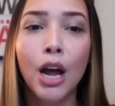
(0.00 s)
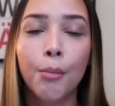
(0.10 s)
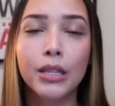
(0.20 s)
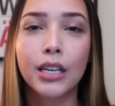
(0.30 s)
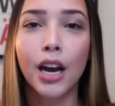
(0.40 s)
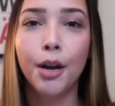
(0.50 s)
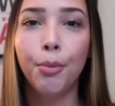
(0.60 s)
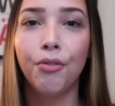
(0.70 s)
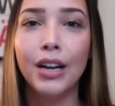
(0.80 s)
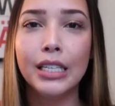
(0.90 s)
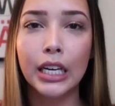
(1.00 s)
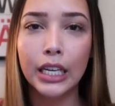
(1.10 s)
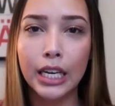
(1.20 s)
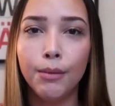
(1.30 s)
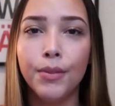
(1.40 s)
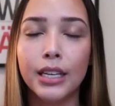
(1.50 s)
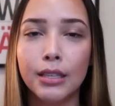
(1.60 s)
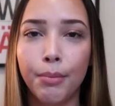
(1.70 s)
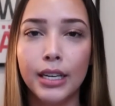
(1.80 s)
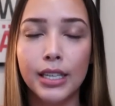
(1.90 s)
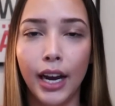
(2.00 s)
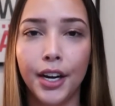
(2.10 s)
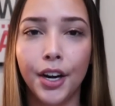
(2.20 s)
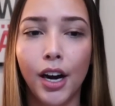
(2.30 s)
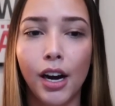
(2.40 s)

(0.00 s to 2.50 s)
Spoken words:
But to kind of prevent it and keep things a bit tighter,